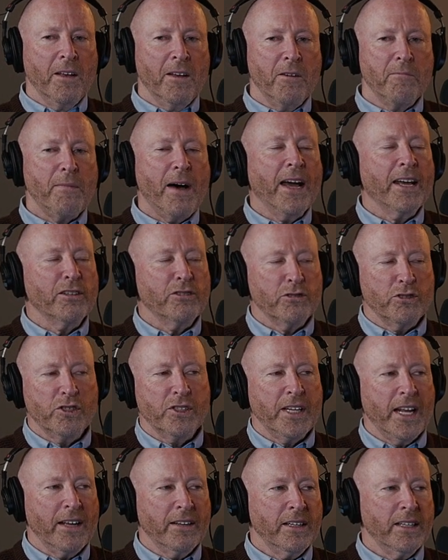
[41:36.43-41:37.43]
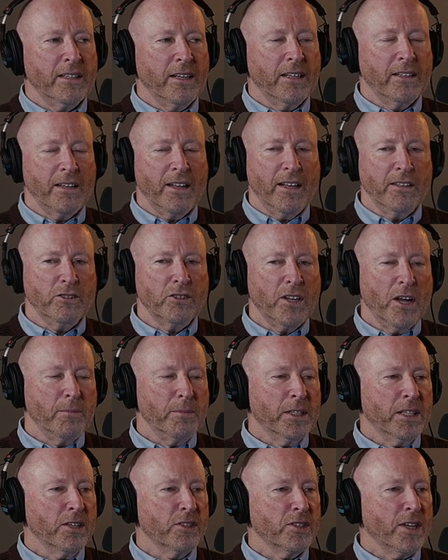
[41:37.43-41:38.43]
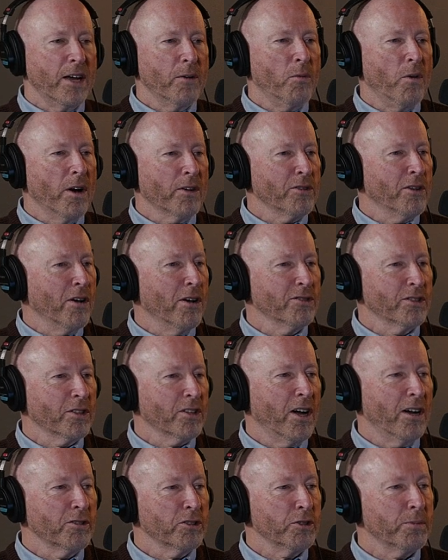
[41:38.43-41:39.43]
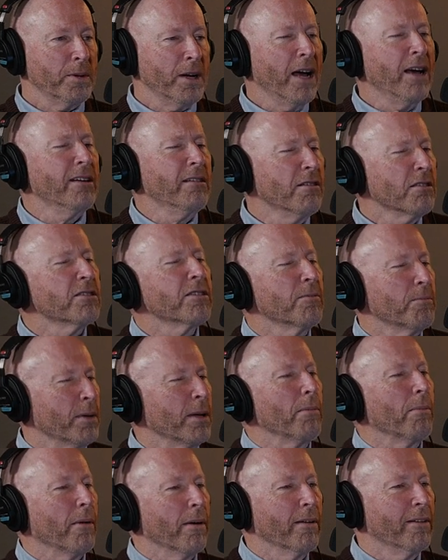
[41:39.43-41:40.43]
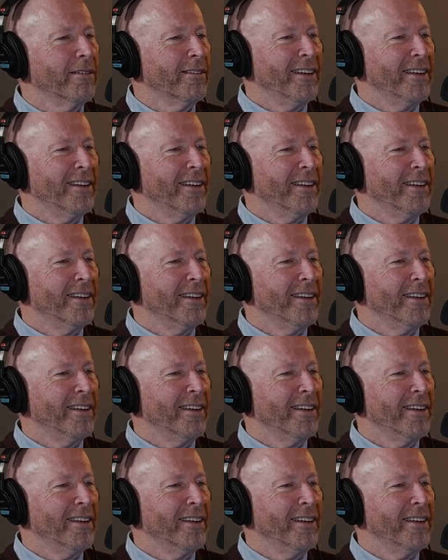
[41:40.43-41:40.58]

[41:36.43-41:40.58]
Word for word: my understanding, and it's not because I walk the halls of Congress, but I know some people.